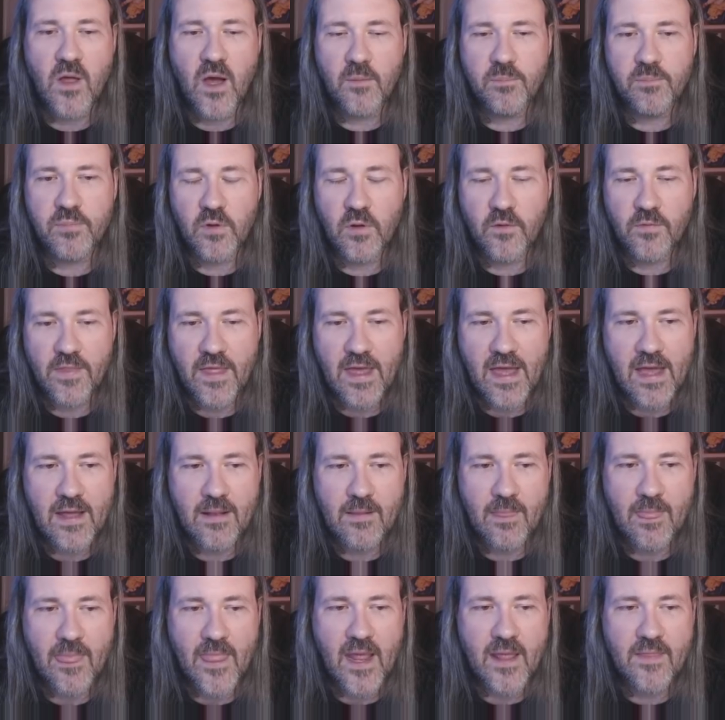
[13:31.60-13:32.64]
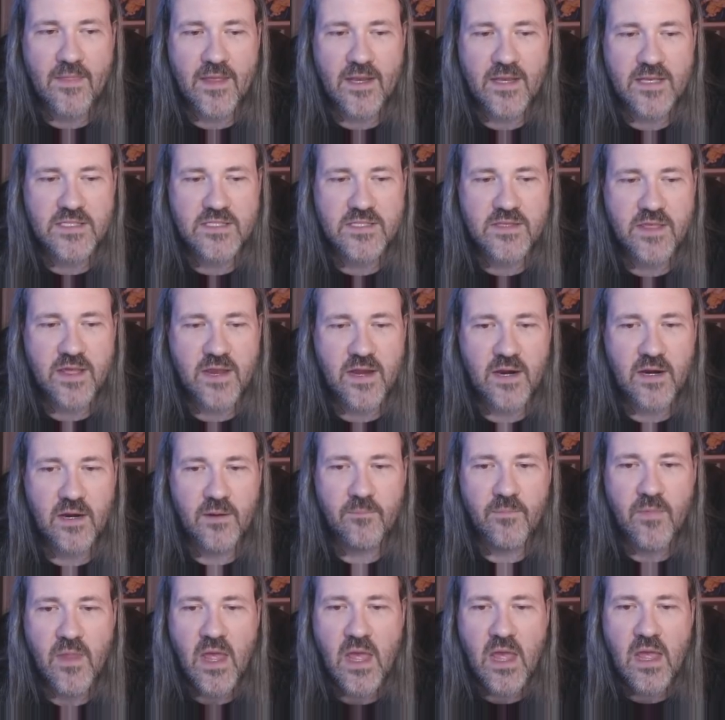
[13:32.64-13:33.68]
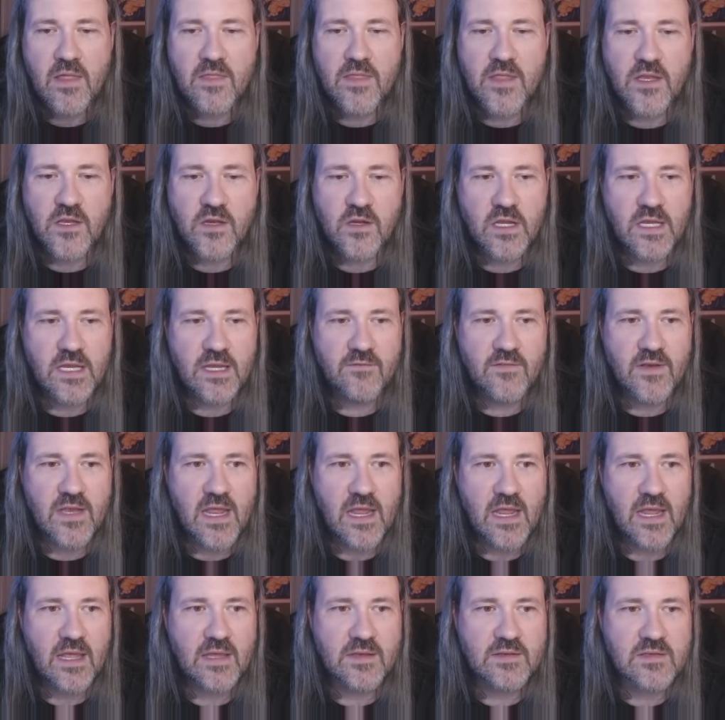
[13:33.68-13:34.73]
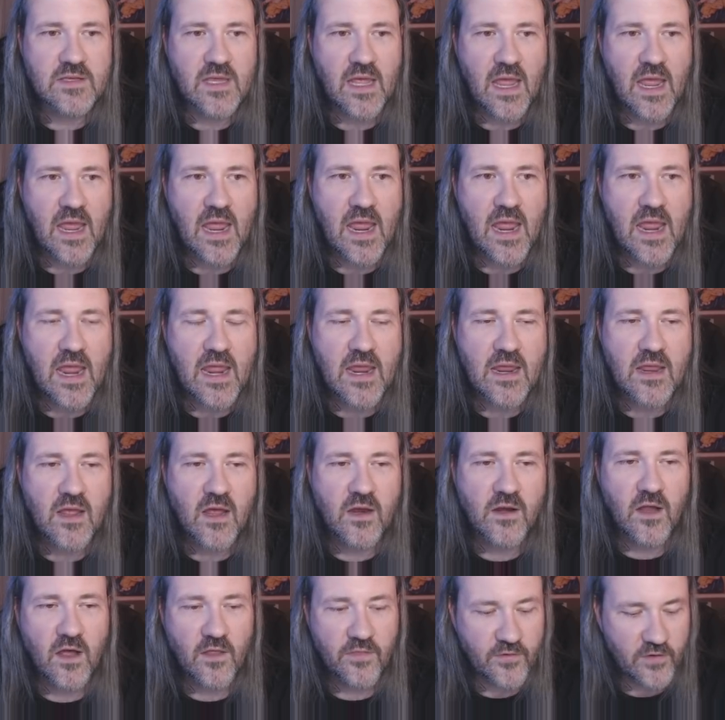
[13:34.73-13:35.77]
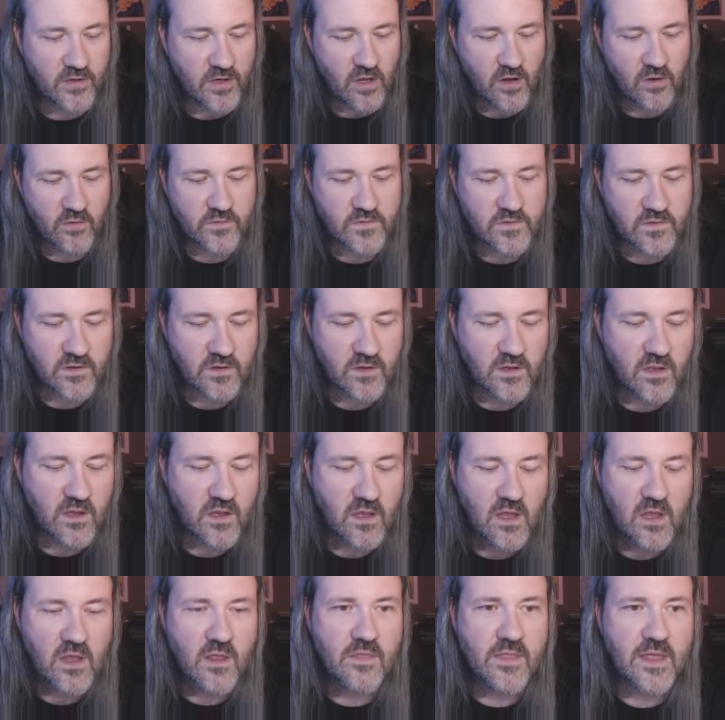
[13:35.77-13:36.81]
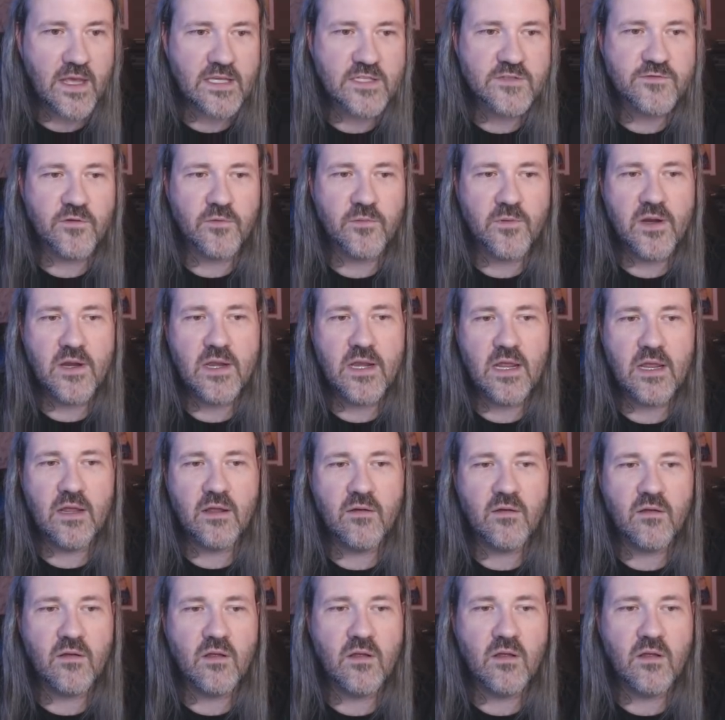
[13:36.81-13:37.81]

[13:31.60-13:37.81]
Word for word: upload that, and then it's there. Then you can even hit a an author note. Thanks for reading.